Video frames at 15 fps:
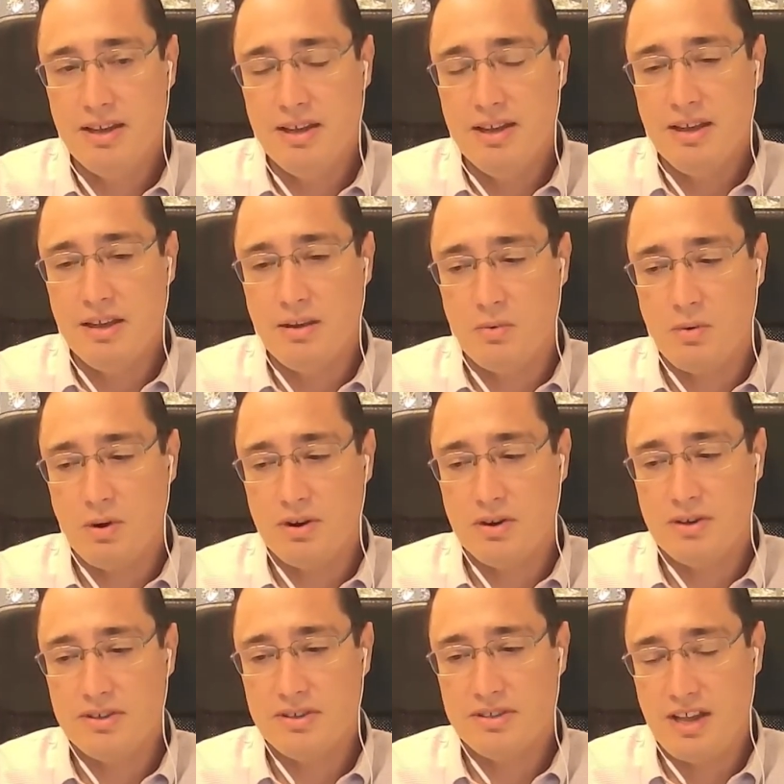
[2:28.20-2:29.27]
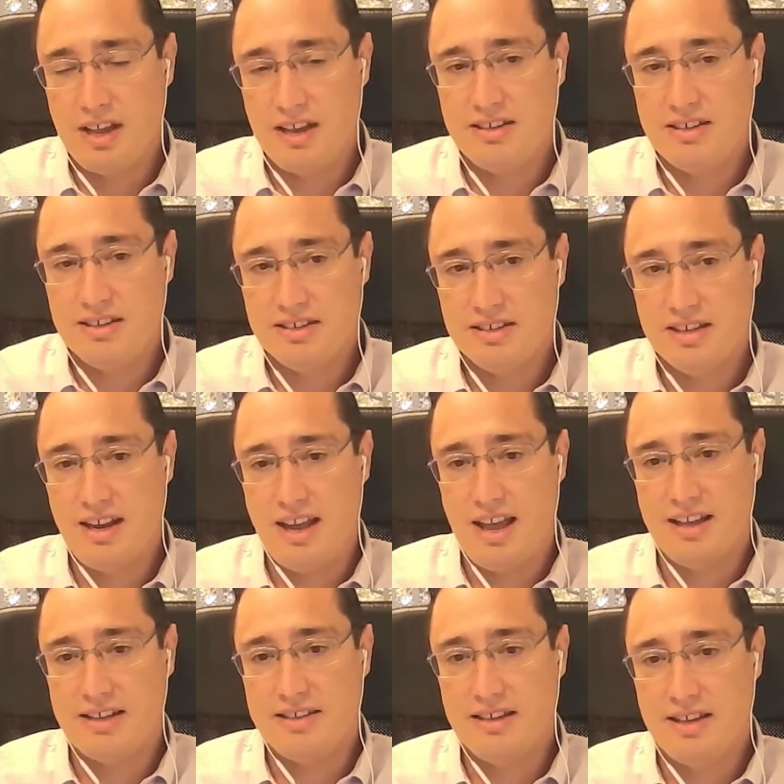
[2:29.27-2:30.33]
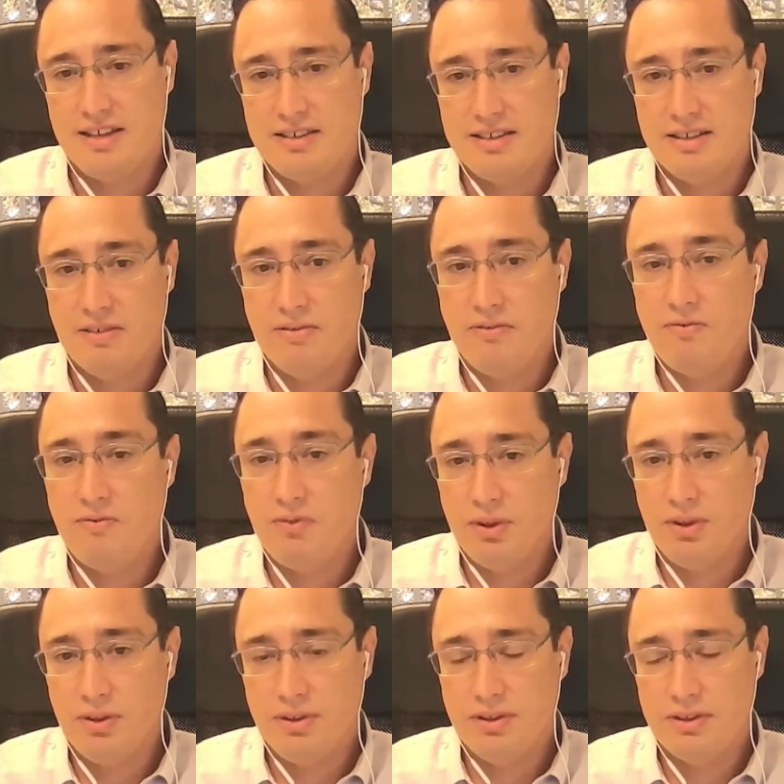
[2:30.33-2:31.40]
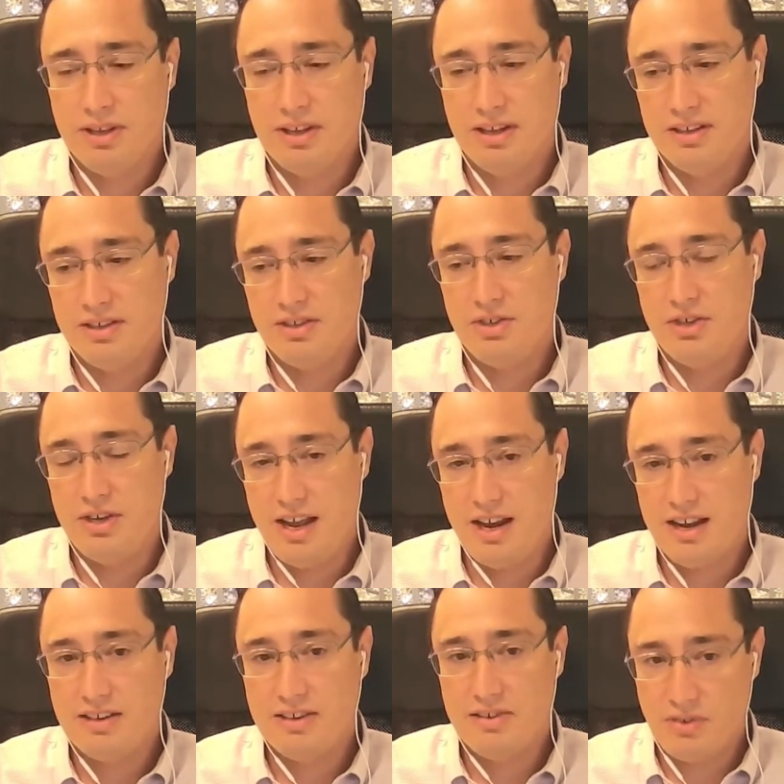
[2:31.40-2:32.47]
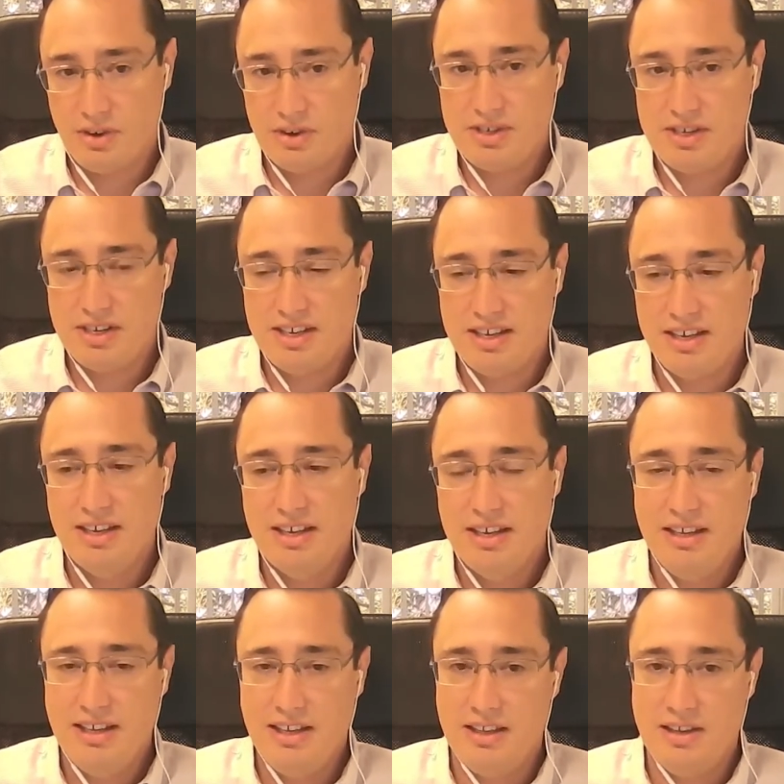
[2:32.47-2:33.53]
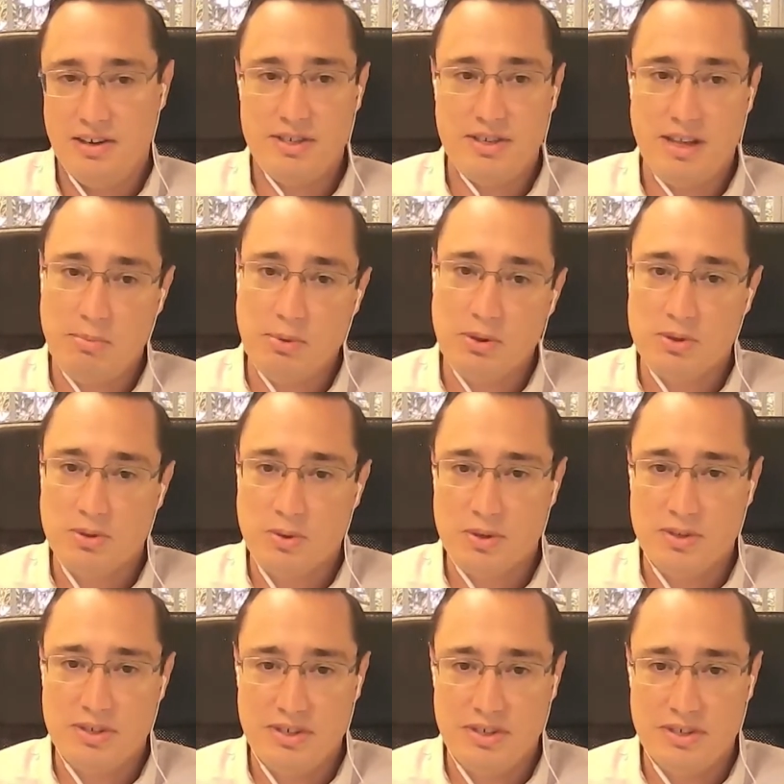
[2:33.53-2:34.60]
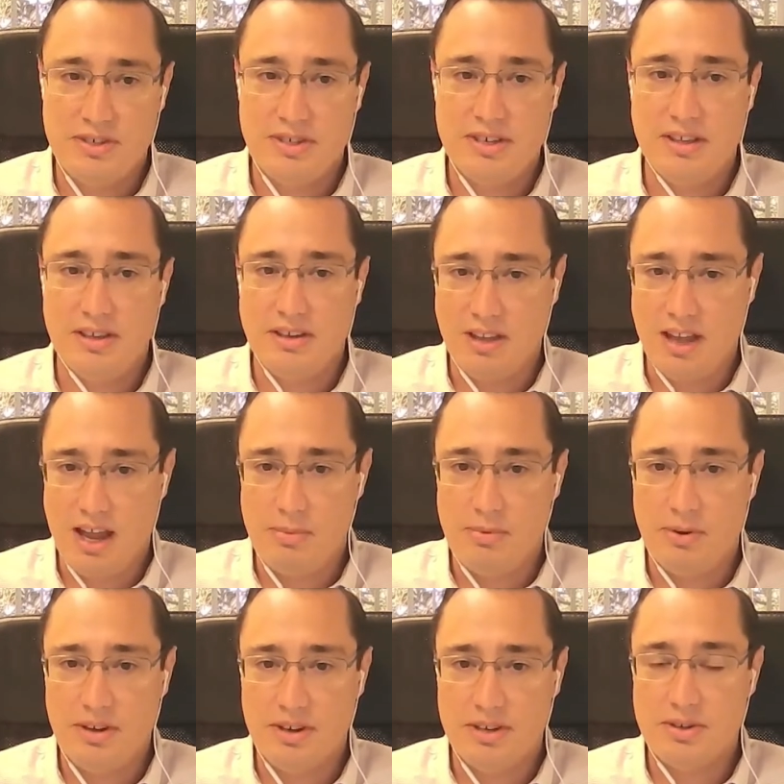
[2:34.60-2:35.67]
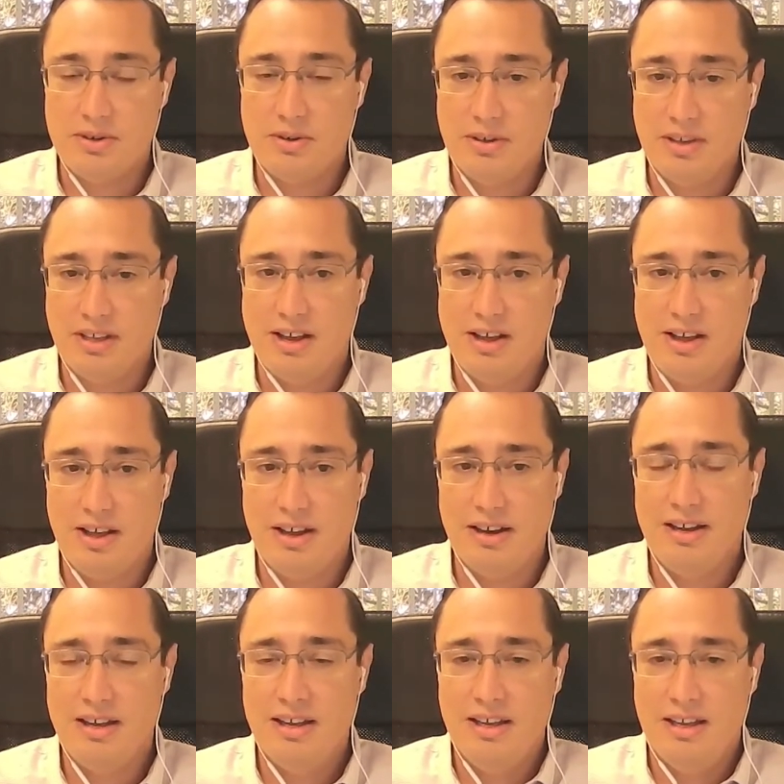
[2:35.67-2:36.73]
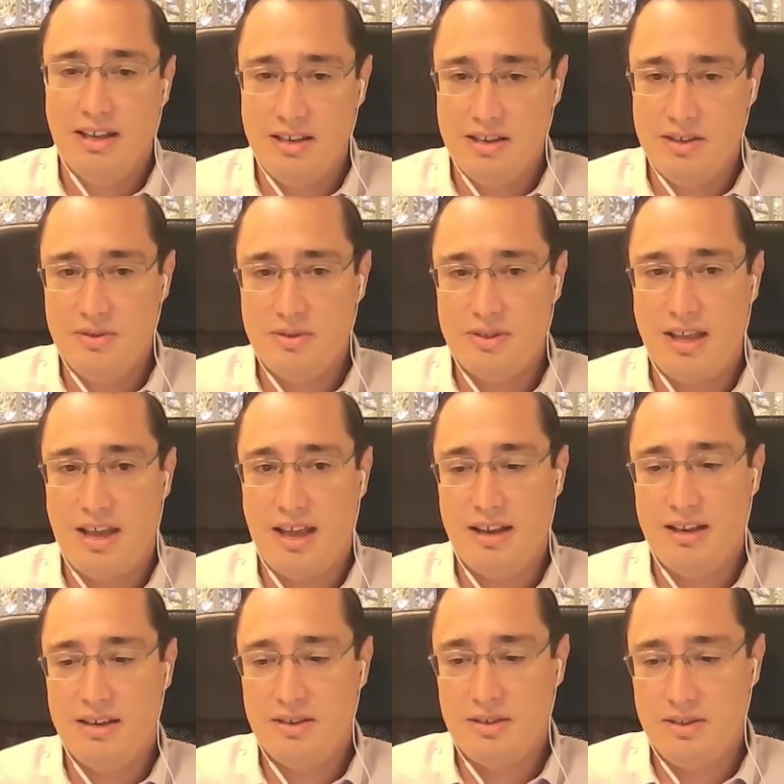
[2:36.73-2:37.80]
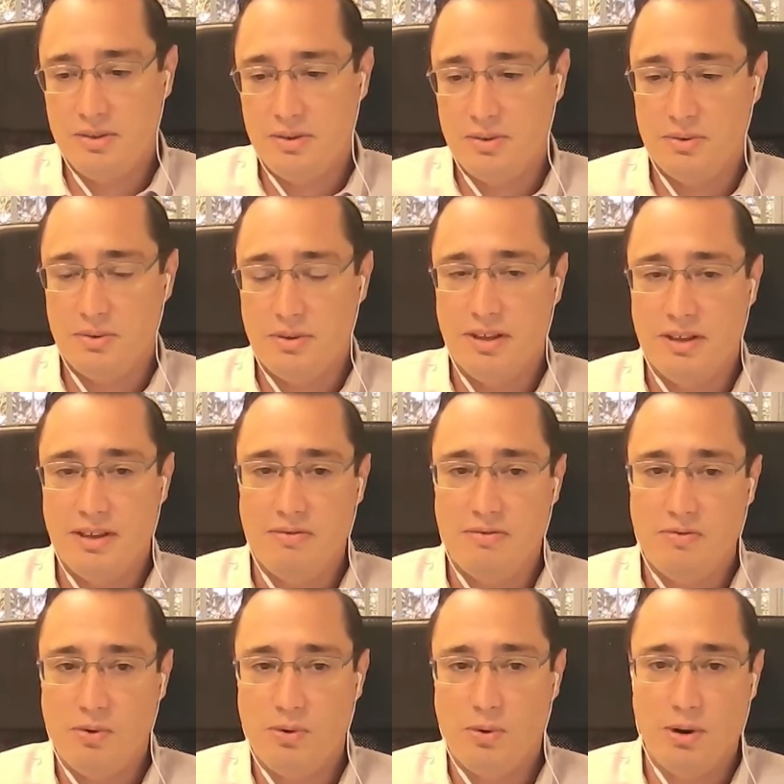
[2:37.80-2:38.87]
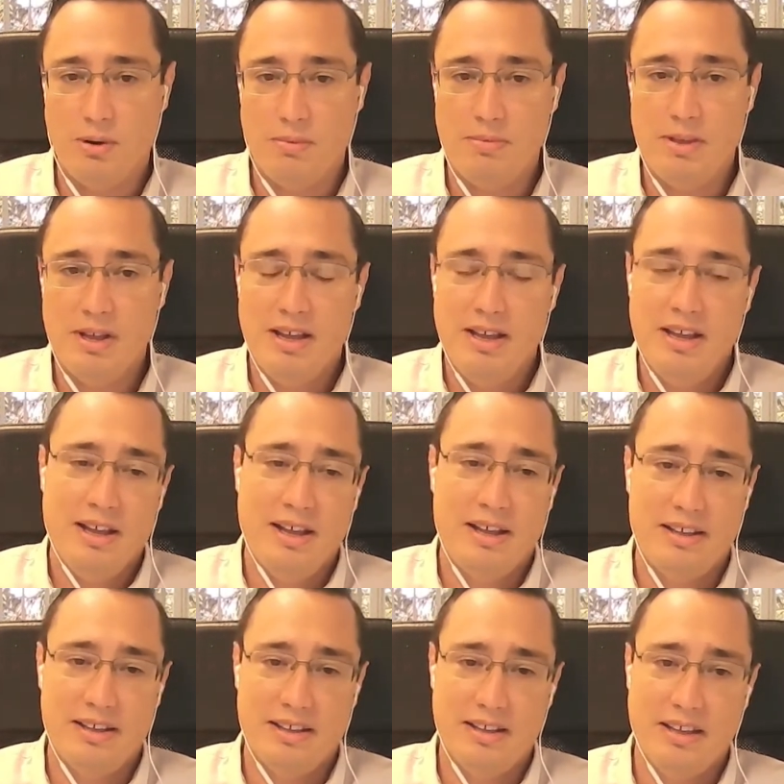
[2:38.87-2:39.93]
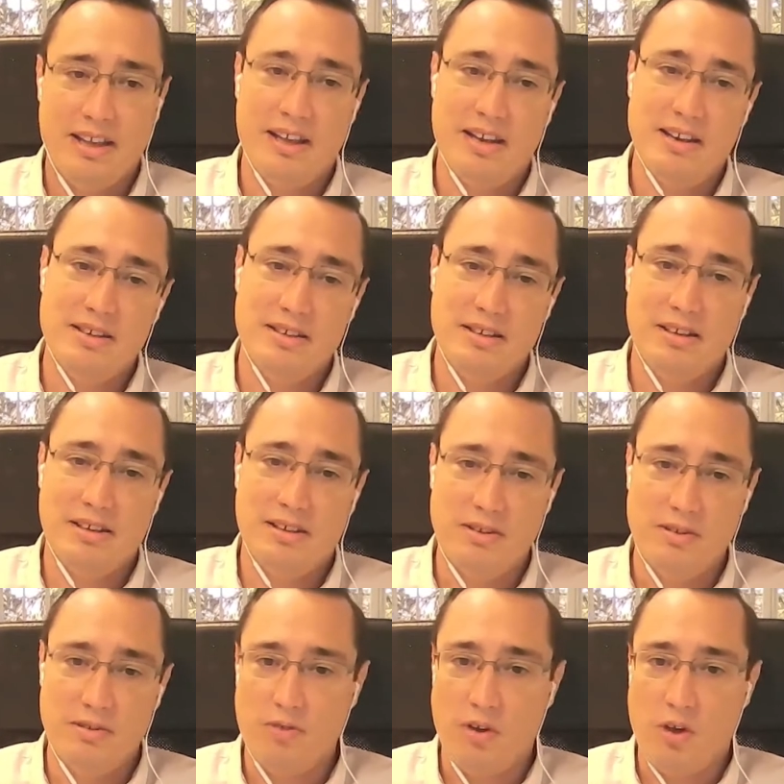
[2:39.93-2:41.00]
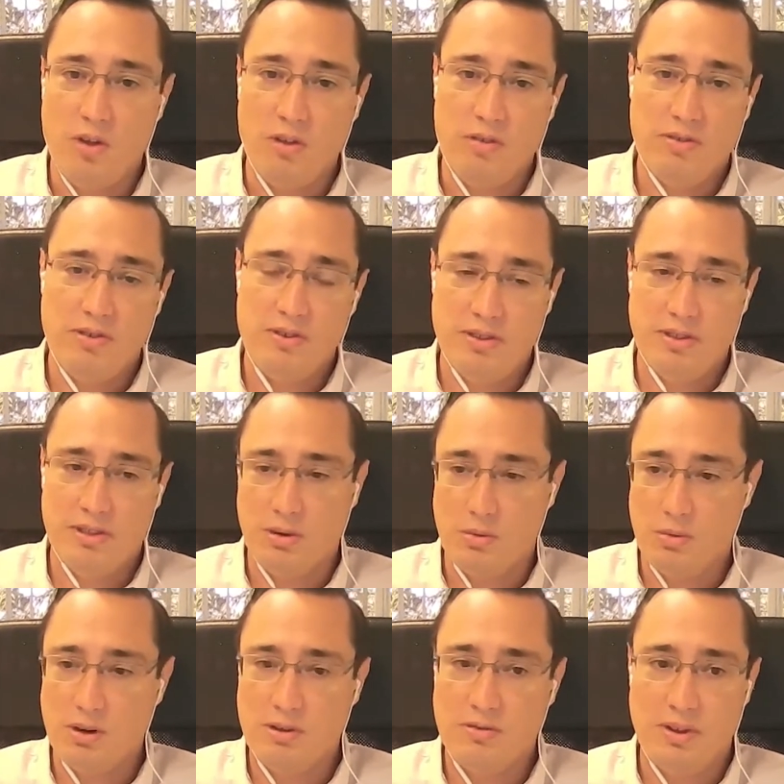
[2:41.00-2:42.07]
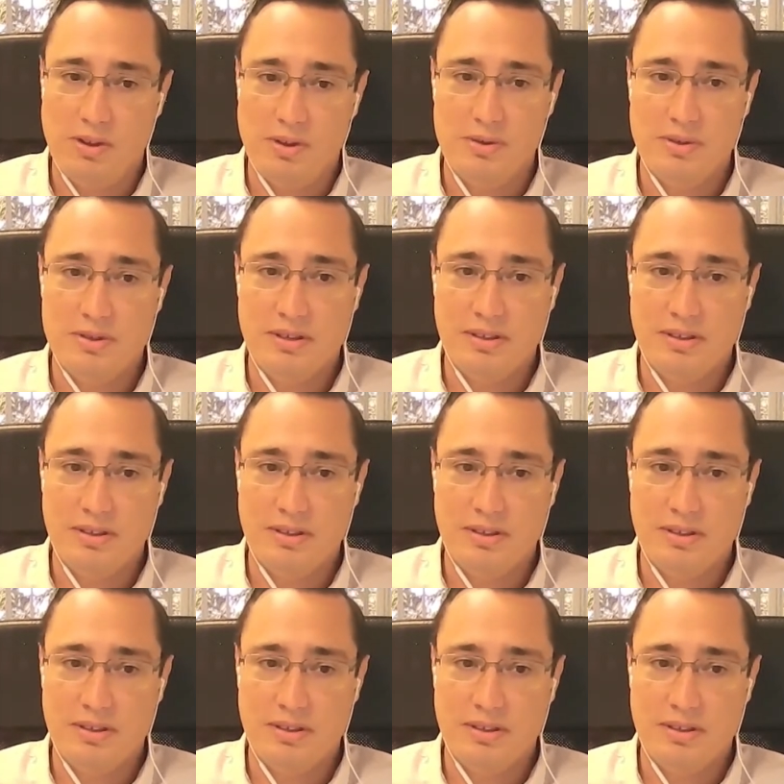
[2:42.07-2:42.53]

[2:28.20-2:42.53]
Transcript: where scientists can access the full genetic diversity in their sample sources and their libraries early on and use that to inform and evolve their workflows,